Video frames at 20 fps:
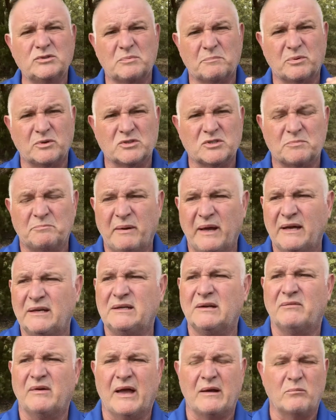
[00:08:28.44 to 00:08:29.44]

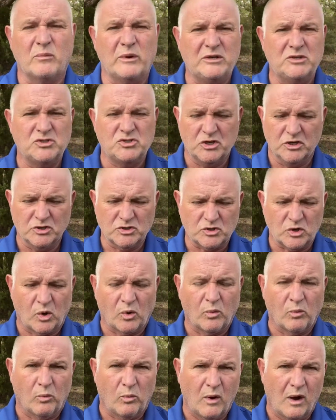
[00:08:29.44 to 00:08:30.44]
perspective and we just are
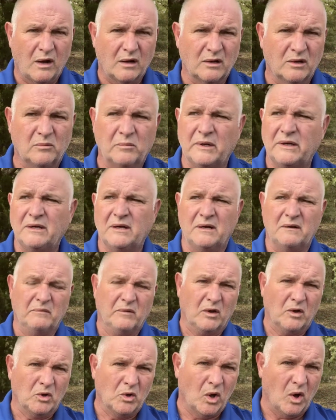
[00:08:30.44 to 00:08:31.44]
wallowing in the
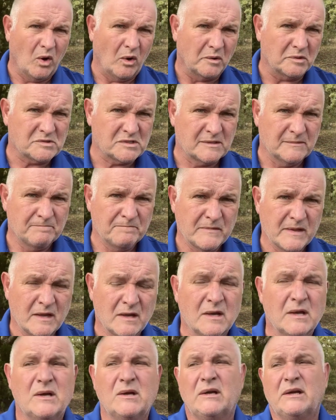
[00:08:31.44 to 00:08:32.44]
loss,
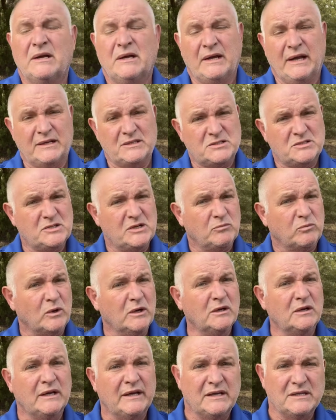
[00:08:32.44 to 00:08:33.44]
it's
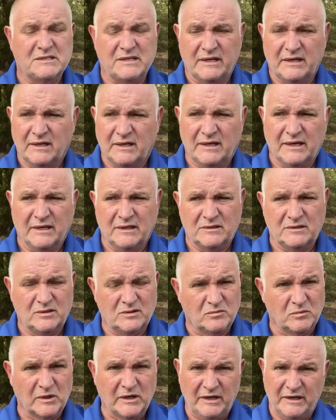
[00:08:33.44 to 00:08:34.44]
real easy to get
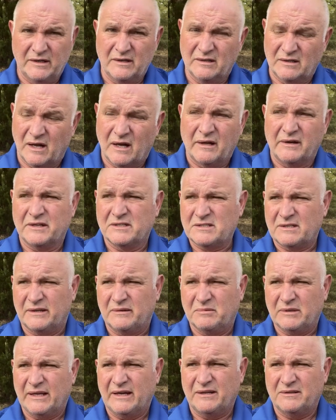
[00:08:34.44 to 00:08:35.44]
really, honestly,
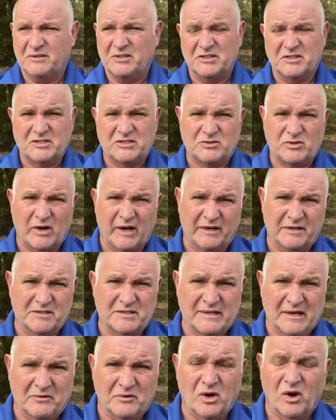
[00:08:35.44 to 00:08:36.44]
without just trying to
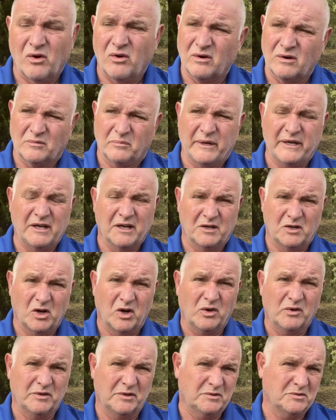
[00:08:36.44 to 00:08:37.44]
sound hard, we get
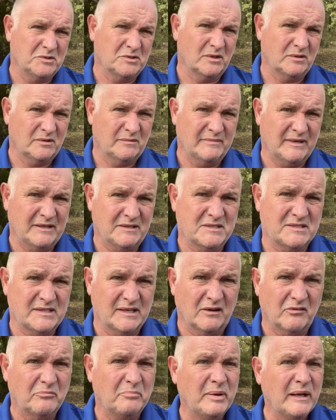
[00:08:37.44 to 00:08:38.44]
caught in a certain amount of
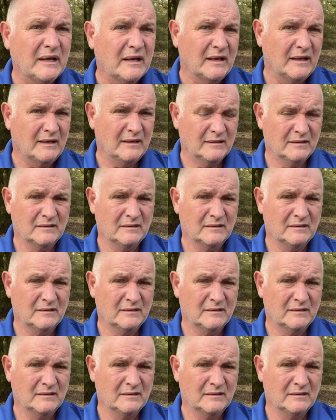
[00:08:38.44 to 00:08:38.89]
self-pity,